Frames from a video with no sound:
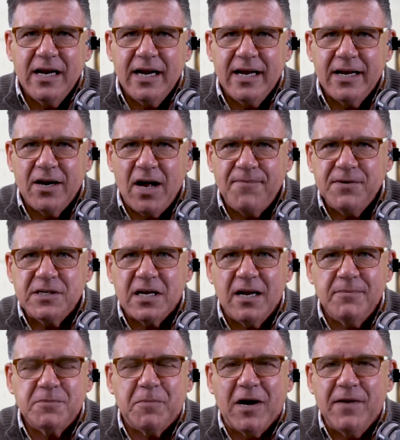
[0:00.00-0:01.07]
And
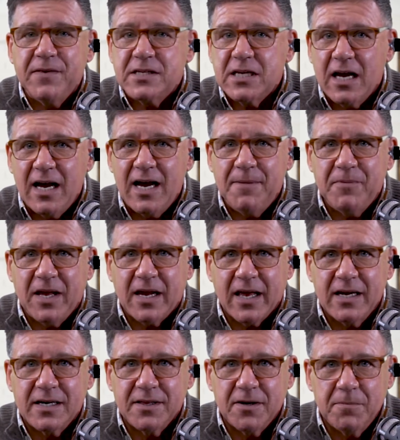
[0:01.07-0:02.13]
oftentimes by the time they get
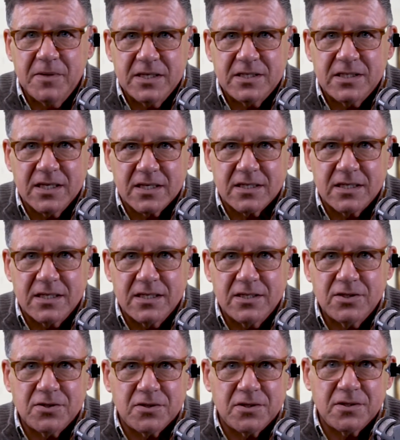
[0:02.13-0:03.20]
into their mid
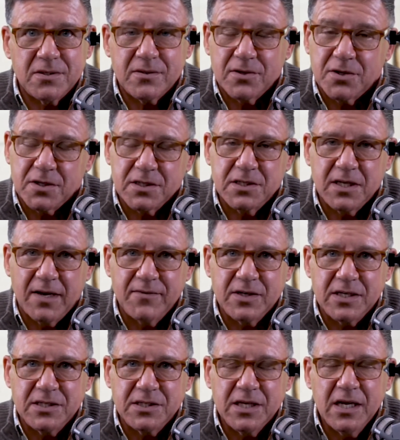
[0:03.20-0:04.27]
60s or early
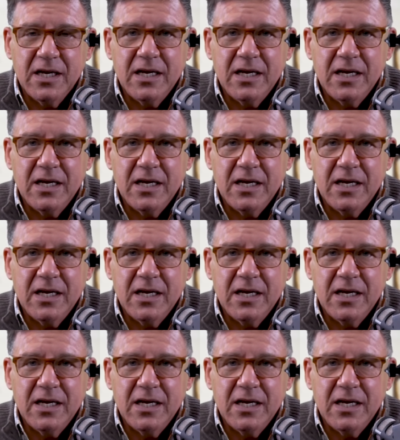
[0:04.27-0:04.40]
70s,